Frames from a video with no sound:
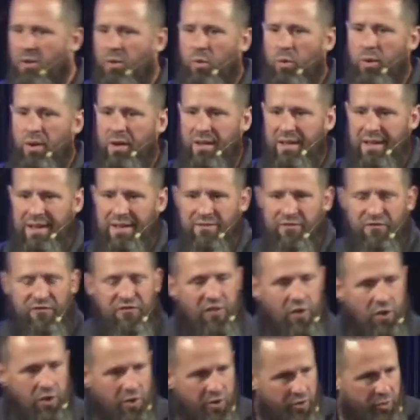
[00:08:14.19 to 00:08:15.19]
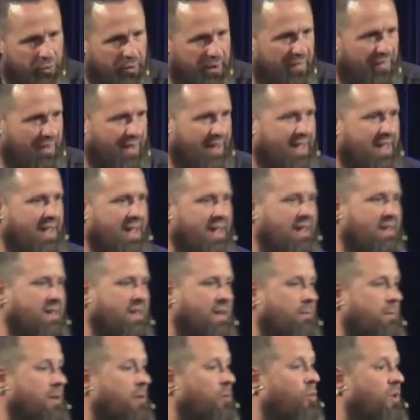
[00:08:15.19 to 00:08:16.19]
us really further in the
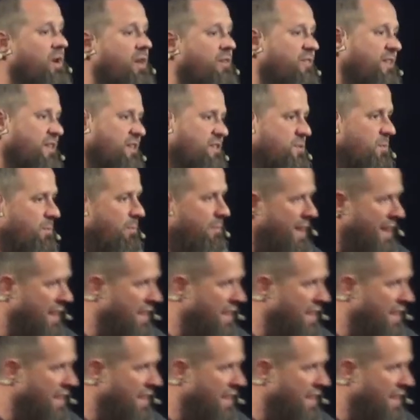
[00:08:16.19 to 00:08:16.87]
kingdom. And one of